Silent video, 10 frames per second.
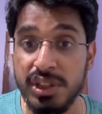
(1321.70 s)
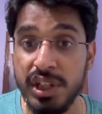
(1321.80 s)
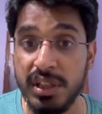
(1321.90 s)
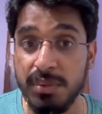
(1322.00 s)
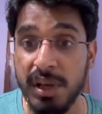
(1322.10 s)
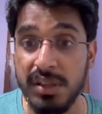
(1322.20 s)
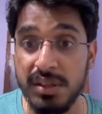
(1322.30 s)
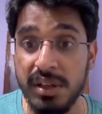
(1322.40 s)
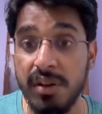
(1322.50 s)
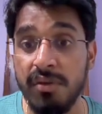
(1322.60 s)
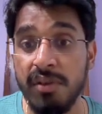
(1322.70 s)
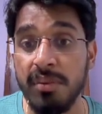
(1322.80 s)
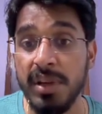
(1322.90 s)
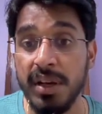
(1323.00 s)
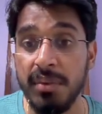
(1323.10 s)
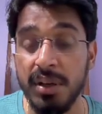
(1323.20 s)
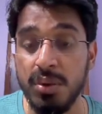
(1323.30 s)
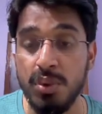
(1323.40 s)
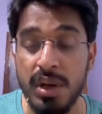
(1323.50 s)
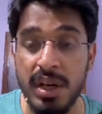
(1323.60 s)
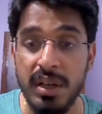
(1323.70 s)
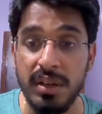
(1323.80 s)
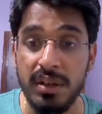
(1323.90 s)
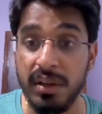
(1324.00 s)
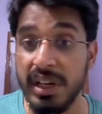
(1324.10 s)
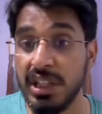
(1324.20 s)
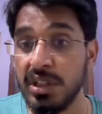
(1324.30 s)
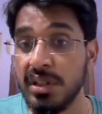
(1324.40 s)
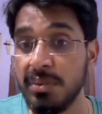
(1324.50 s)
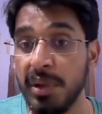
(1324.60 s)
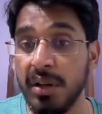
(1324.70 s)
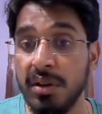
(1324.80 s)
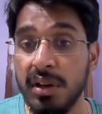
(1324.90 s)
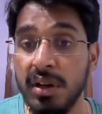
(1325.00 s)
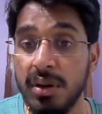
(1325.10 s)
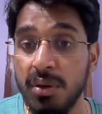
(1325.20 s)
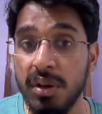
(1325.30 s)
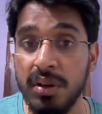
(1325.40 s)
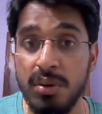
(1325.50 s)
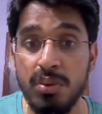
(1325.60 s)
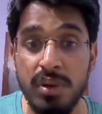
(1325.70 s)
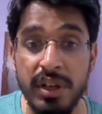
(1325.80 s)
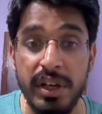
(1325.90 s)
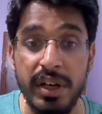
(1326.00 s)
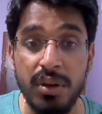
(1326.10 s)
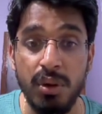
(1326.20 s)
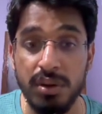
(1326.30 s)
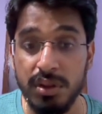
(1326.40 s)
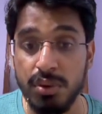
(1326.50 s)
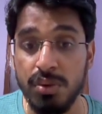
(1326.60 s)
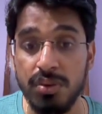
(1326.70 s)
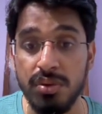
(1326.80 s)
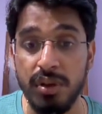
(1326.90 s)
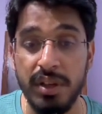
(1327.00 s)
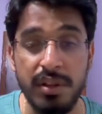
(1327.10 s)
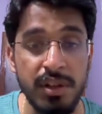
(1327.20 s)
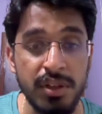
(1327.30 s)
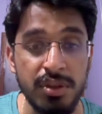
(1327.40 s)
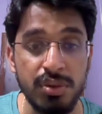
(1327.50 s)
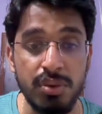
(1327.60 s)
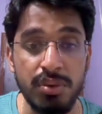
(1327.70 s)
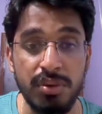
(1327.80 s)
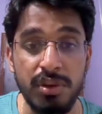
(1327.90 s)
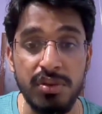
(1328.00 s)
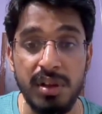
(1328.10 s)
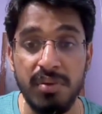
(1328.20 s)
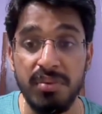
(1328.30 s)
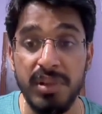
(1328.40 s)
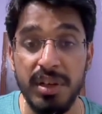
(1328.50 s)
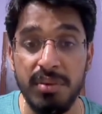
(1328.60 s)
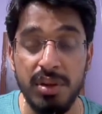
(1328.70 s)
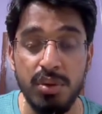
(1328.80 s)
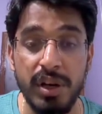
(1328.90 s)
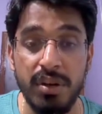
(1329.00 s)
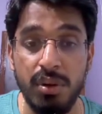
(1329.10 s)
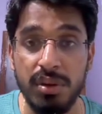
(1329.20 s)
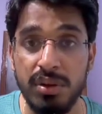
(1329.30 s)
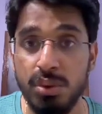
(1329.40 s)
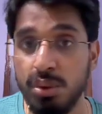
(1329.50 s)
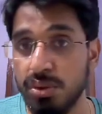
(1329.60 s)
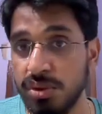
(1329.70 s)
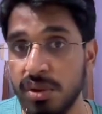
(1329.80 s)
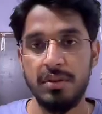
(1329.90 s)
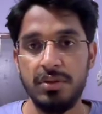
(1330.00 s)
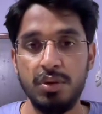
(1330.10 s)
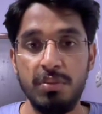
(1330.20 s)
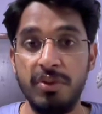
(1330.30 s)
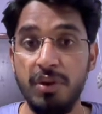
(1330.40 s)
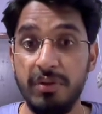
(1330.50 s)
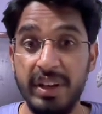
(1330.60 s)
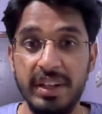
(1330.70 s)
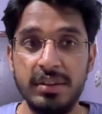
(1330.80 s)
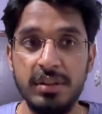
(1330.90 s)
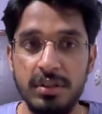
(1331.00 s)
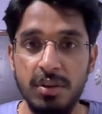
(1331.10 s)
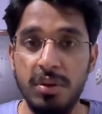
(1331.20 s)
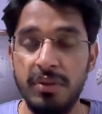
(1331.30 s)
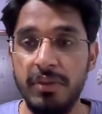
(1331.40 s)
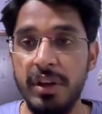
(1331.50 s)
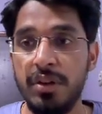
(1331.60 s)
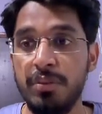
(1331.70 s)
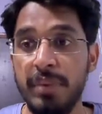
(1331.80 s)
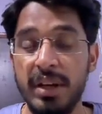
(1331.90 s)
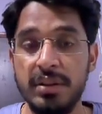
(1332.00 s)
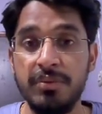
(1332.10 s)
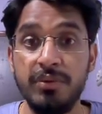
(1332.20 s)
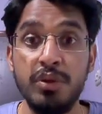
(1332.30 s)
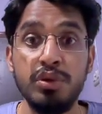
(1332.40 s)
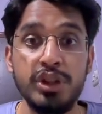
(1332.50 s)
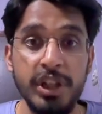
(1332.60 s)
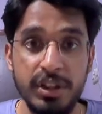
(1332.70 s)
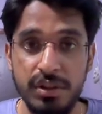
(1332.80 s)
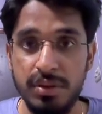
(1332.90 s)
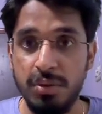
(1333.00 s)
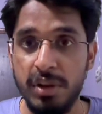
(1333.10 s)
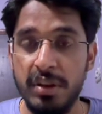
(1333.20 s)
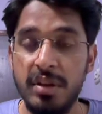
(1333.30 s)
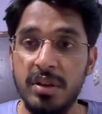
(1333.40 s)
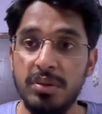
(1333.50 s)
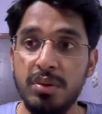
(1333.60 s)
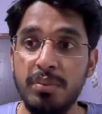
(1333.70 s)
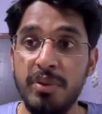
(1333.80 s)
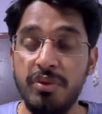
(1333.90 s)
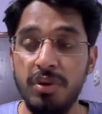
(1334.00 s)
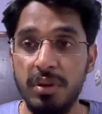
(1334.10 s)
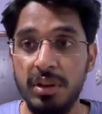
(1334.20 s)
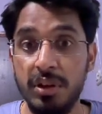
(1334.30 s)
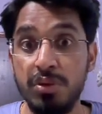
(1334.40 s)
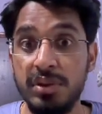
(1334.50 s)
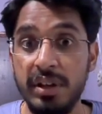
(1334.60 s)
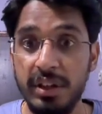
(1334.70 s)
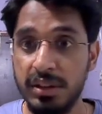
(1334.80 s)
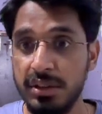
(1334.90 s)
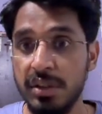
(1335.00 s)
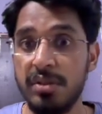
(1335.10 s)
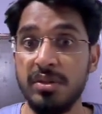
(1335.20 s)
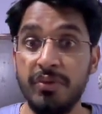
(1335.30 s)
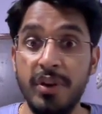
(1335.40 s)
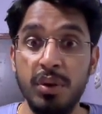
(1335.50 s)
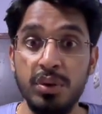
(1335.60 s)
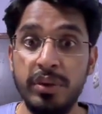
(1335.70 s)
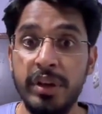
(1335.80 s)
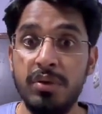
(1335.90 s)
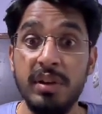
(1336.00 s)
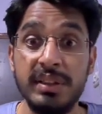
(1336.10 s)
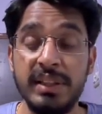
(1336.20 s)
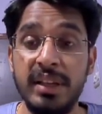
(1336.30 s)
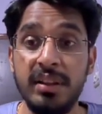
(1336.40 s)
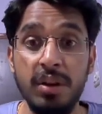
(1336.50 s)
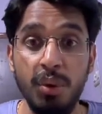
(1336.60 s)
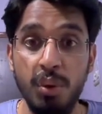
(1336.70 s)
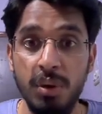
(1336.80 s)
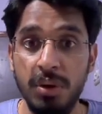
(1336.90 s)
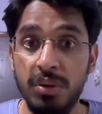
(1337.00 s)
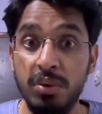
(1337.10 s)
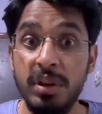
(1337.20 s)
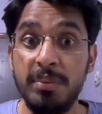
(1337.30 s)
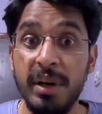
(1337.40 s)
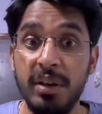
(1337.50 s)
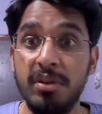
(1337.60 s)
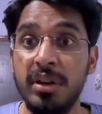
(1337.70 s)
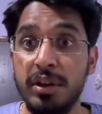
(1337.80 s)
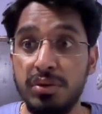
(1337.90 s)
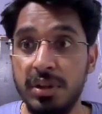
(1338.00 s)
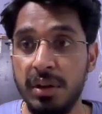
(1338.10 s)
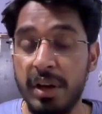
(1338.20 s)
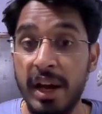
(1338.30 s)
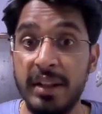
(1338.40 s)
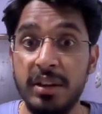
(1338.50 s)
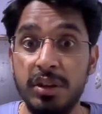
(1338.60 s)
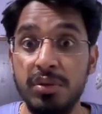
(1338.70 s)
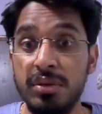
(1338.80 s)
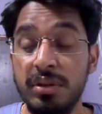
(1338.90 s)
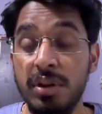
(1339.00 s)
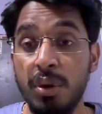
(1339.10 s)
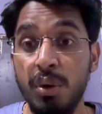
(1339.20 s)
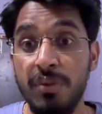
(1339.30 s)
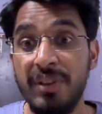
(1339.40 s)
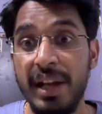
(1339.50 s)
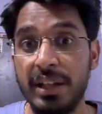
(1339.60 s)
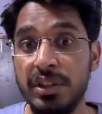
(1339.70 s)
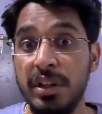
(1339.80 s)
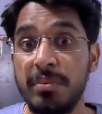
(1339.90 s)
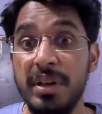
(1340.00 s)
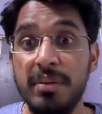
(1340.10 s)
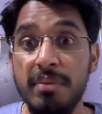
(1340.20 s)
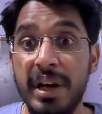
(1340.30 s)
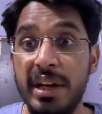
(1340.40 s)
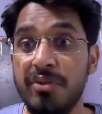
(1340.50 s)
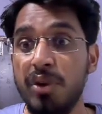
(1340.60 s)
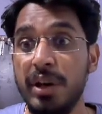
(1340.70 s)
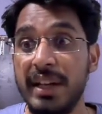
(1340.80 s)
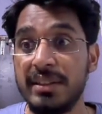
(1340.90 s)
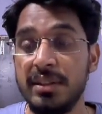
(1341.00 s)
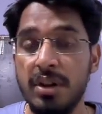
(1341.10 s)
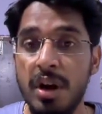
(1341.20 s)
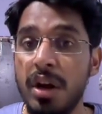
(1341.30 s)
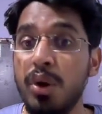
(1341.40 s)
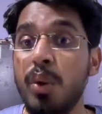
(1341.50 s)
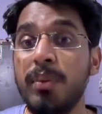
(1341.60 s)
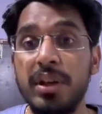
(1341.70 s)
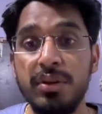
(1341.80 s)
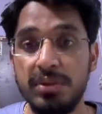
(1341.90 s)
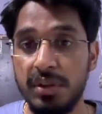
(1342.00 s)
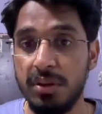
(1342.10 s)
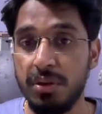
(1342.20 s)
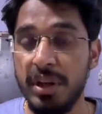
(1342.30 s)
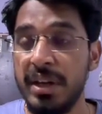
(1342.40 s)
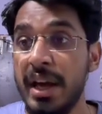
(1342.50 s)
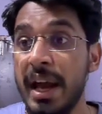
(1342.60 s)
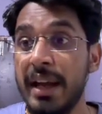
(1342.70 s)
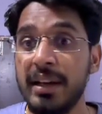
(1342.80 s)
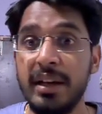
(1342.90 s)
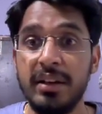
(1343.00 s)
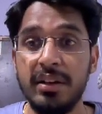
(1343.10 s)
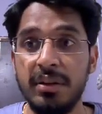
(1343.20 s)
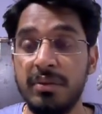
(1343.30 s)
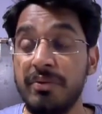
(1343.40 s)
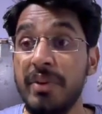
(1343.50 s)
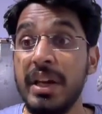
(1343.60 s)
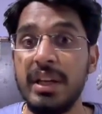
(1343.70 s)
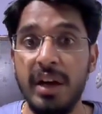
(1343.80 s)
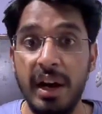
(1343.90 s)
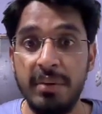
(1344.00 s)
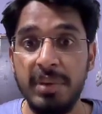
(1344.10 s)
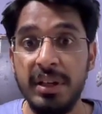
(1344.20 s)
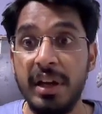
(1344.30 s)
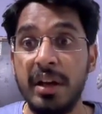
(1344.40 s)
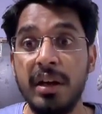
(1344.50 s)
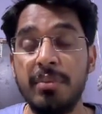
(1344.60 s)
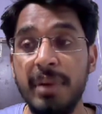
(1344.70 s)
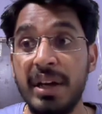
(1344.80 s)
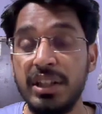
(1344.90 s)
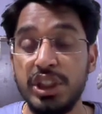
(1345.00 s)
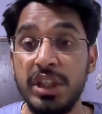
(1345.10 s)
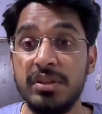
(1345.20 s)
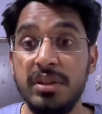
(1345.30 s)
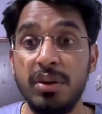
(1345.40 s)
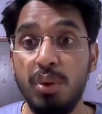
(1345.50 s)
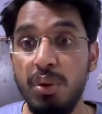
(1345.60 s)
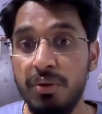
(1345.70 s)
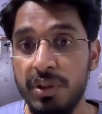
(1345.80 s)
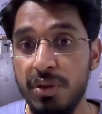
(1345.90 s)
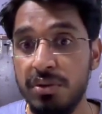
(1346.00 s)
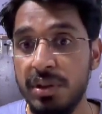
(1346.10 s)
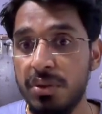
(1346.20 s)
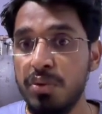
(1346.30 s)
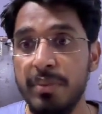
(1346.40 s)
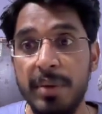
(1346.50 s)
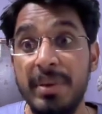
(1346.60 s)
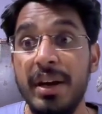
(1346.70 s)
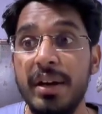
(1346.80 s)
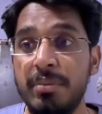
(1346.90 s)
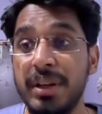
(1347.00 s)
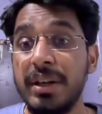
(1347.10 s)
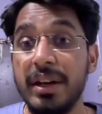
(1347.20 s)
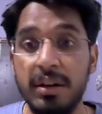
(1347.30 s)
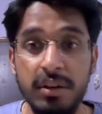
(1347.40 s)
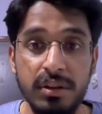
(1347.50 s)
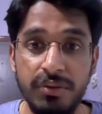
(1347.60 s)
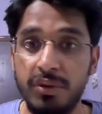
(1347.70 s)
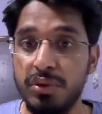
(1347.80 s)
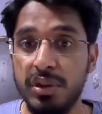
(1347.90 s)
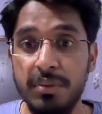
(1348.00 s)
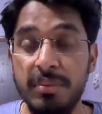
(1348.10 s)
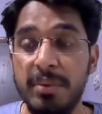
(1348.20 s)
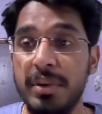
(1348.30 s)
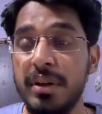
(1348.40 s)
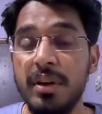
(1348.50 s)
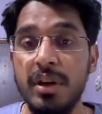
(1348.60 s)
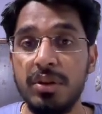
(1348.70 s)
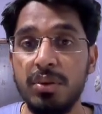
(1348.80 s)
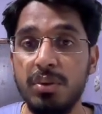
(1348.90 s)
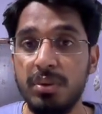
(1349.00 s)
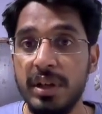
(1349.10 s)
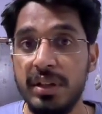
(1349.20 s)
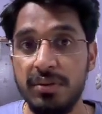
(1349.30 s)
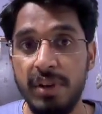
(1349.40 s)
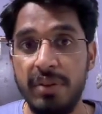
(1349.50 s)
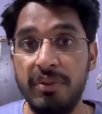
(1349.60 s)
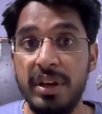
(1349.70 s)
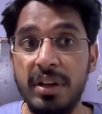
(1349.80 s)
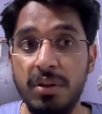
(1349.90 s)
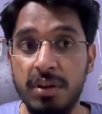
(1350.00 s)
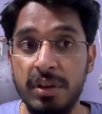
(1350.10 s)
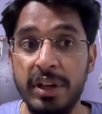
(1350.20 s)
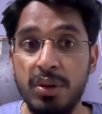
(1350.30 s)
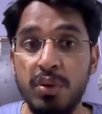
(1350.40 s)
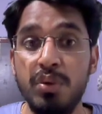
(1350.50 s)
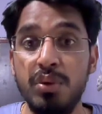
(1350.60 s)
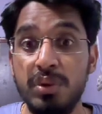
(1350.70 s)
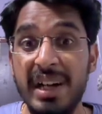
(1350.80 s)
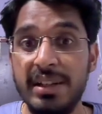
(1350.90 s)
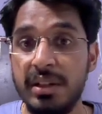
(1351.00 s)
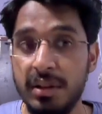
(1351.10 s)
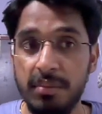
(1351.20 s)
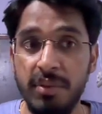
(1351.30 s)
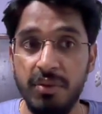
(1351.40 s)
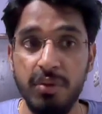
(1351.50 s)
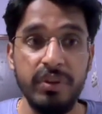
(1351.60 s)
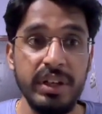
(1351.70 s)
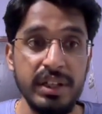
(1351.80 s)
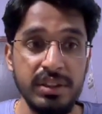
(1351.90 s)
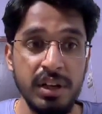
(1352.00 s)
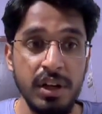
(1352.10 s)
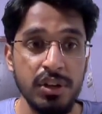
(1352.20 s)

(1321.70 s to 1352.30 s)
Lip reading: checks pass, it will be able to reach this particular controller to get all the to-dos. Okay, so user will be able to get all the to-dos. So before we test this out, we need to make some few changes. Okay, so before the user registers, we also need to assign the role to the particular user, and the role will actually be by default as a normal user. Okay, and later any admin can come and change the role of the user to maybe admin later in the future maybe. So that is why we need to do that setup before we test.